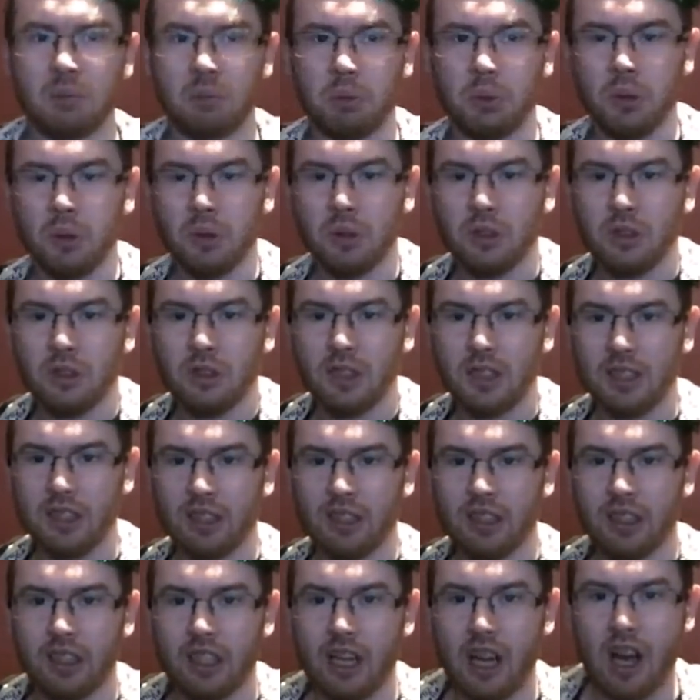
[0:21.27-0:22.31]

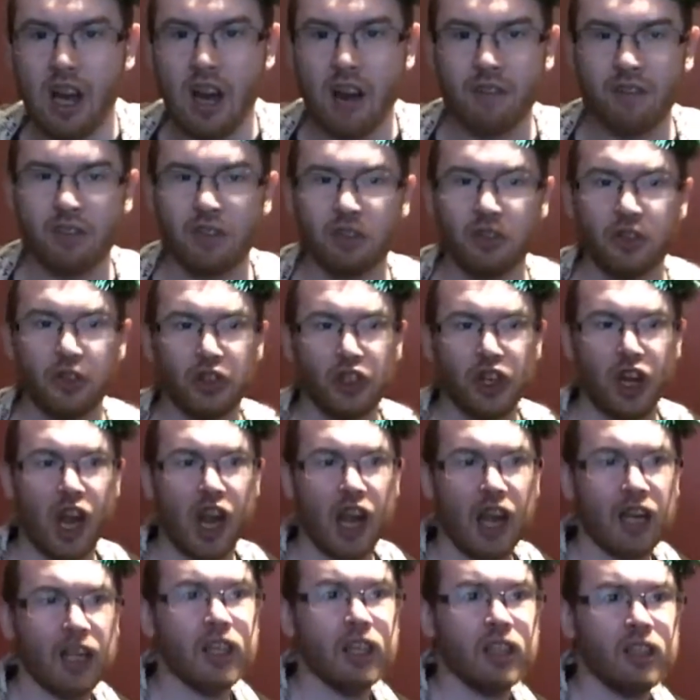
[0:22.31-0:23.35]
pulling off the
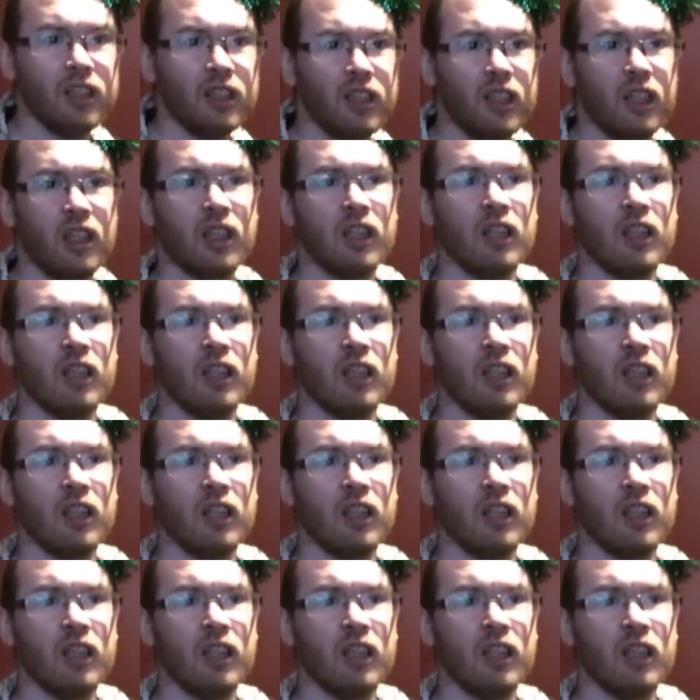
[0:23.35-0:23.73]
rain.